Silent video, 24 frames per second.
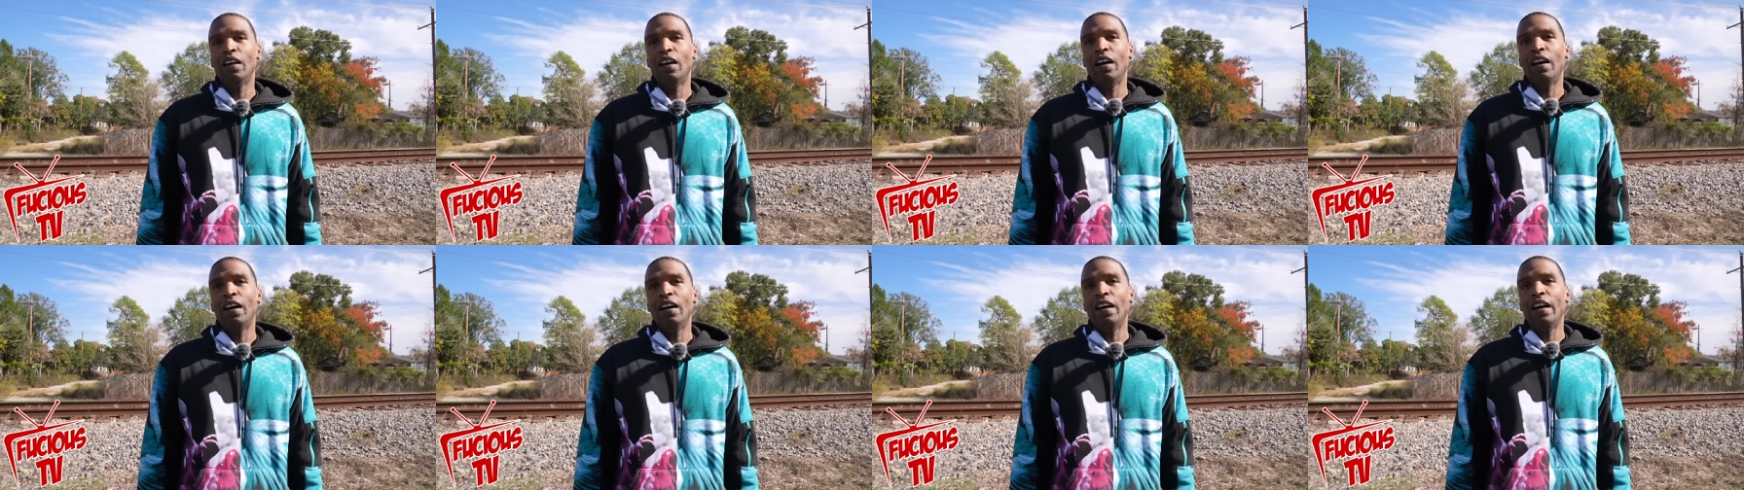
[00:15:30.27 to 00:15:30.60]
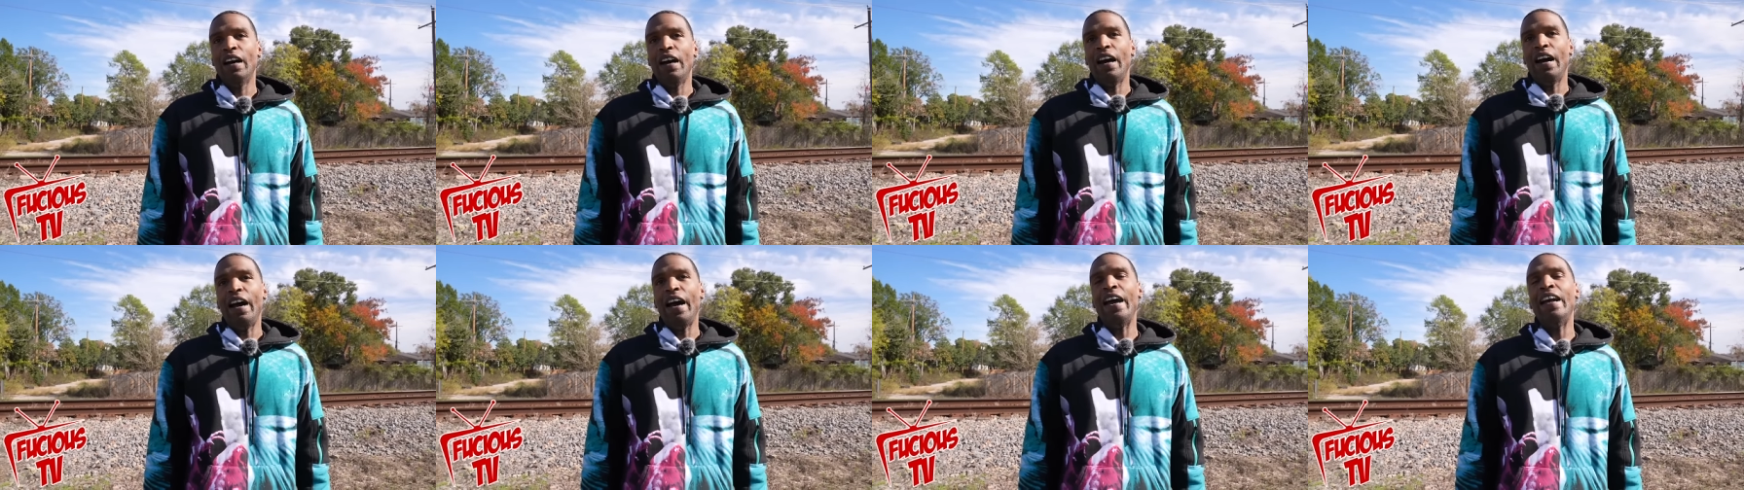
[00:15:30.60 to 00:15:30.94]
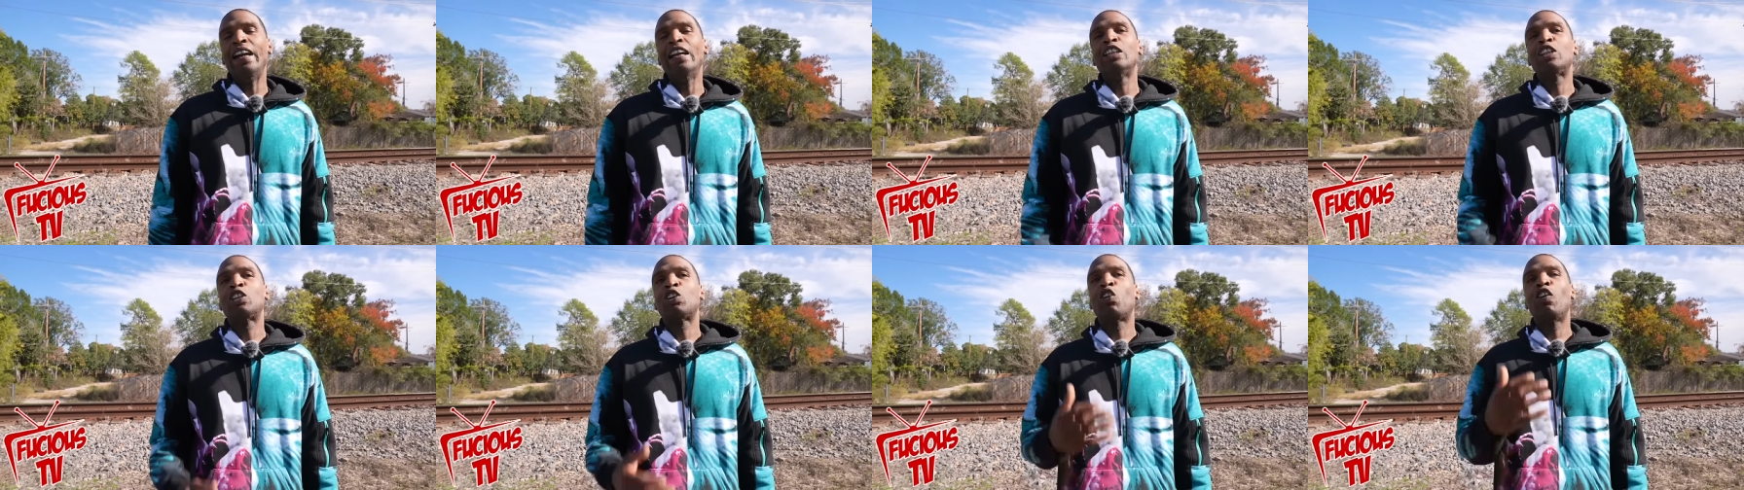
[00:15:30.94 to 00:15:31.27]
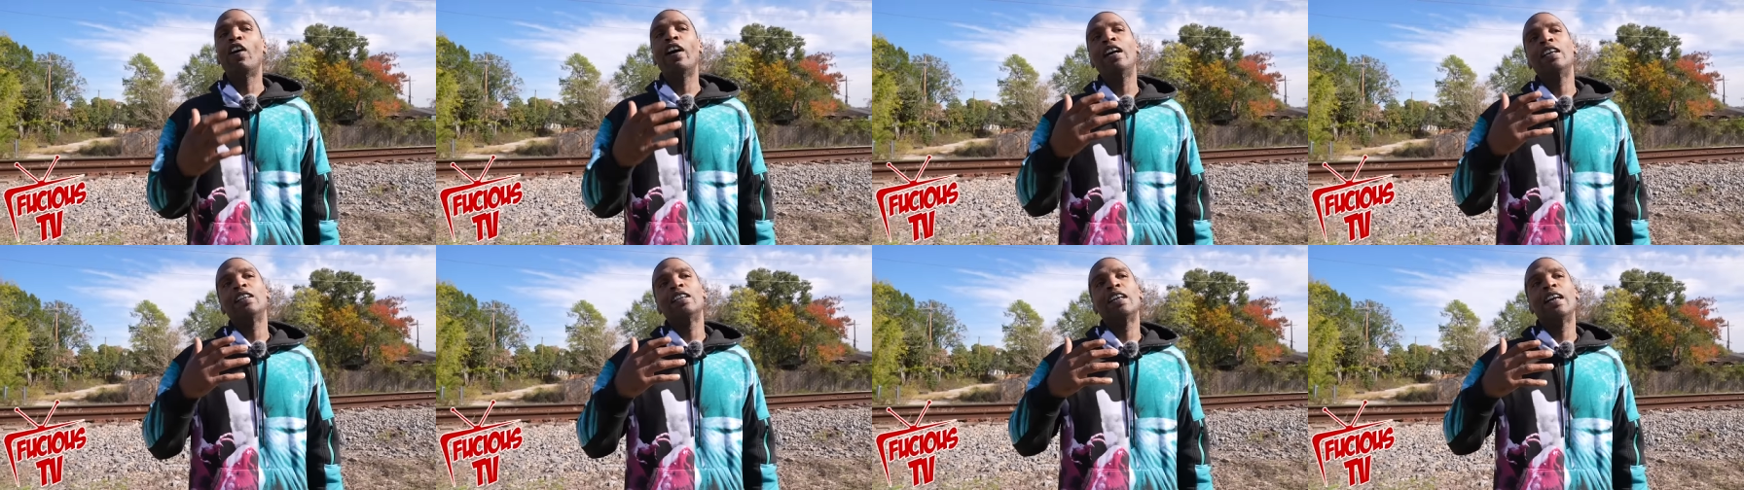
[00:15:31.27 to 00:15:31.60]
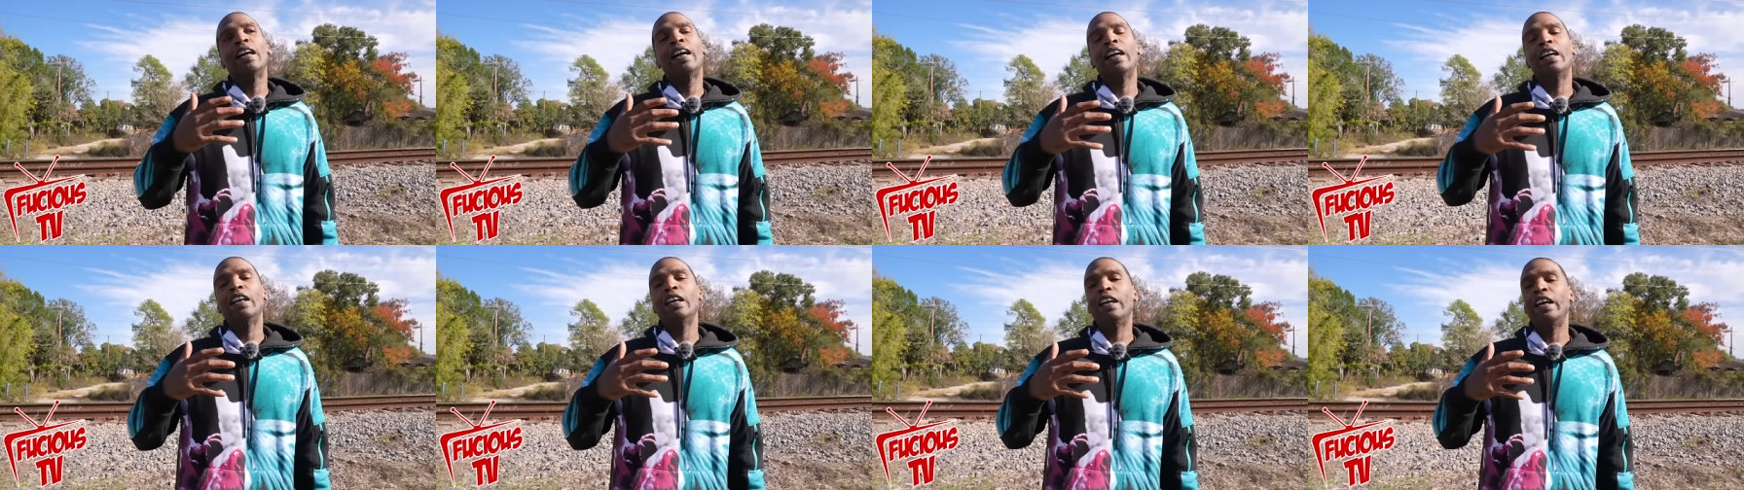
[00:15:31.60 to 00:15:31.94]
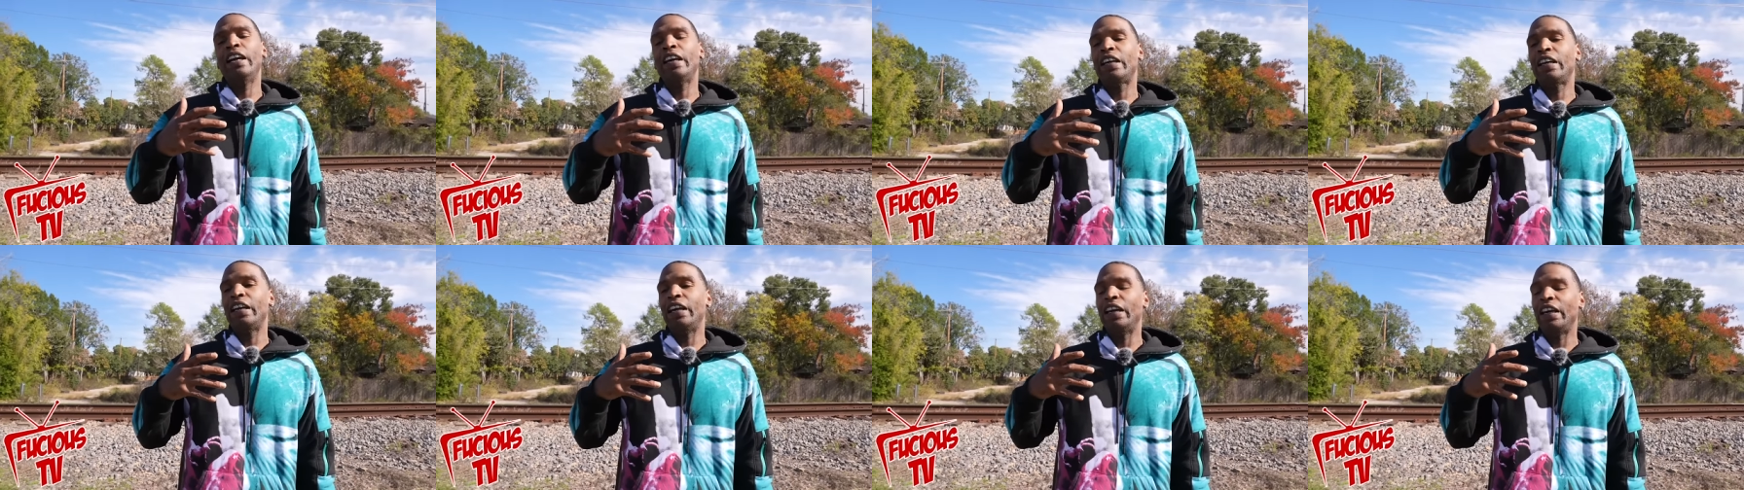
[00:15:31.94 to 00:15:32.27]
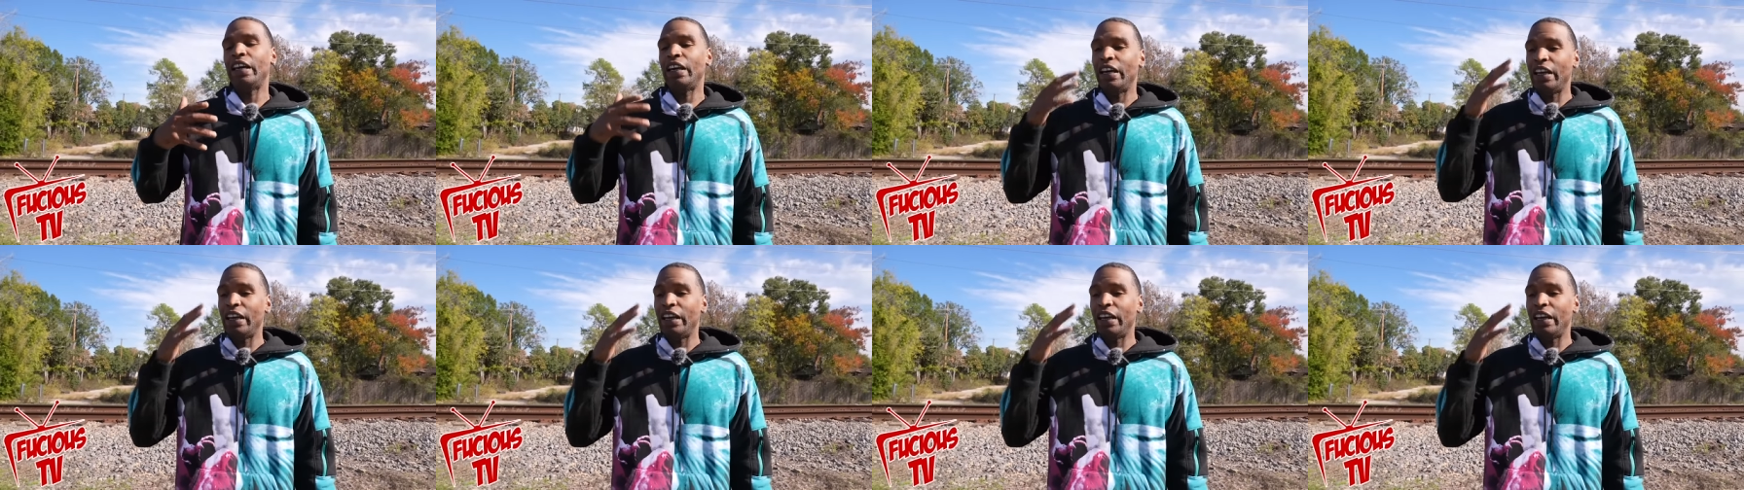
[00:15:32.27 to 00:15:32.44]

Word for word: That's. And it's crazy that it it,